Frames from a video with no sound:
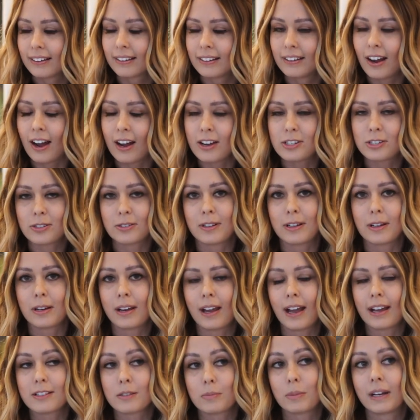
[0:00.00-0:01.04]
not doing
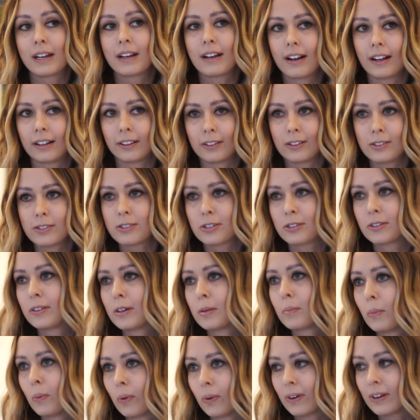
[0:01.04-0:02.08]
as many colors, doing
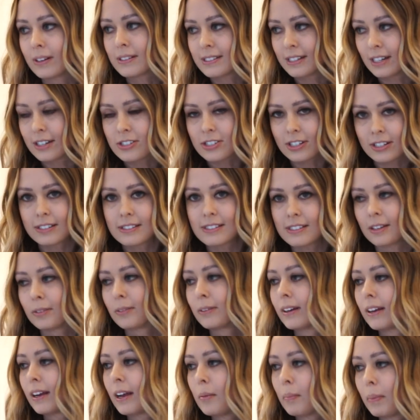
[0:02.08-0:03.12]
more extensions. I
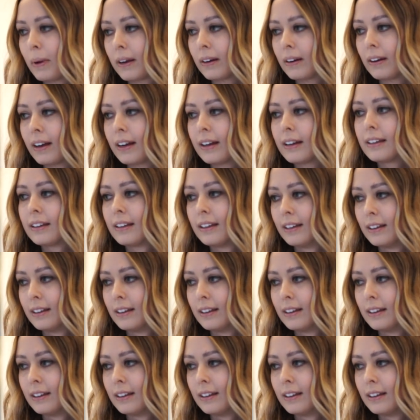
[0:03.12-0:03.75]
want to get better at